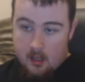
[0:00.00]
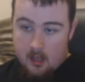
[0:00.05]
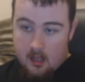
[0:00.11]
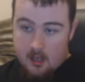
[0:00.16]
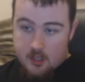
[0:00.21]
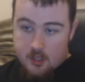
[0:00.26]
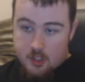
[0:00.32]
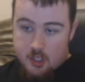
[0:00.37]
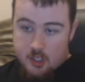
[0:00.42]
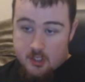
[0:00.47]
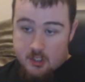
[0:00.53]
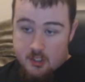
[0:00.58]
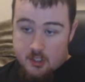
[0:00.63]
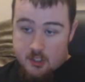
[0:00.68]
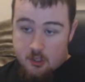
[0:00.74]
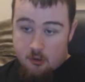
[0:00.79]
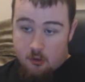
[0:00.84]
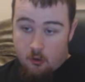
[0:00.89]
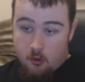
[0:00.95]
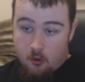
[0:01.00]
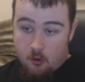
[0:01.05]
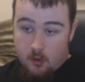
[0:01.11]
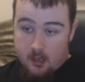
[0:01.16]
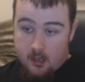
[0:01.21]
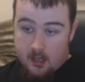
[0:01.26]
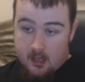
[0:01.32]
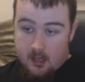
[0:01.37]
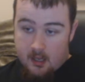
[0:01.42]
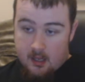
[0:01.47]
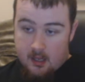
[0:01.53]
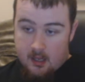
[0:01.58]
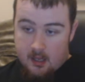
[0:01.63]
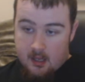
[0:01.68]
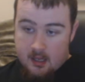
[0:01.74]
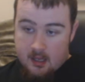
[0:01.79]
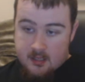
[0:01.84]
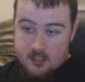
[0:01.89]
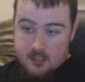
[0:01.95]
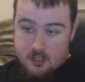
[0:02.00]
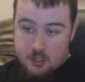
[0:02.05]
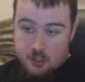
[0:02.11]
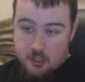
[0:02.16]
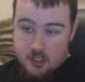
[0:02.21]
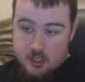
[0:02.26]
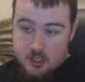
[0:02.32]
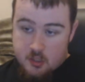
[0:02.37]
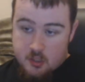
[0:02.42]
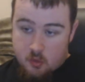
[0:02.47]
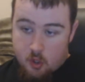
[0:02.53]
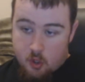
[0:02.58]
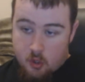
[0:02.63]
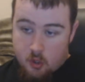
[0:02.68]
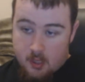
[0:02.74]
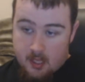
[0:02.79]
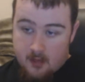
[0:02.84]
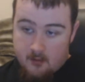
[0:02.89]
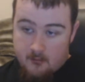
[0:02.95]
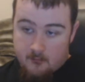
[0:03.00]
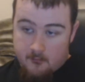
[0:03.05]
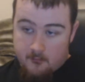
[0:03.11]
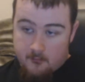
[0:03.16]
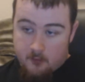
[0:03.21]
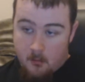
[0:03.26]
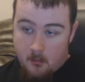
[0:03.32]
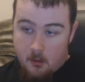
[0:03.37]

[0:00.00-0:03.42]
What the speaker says: Chinsuku is a traditional cookie from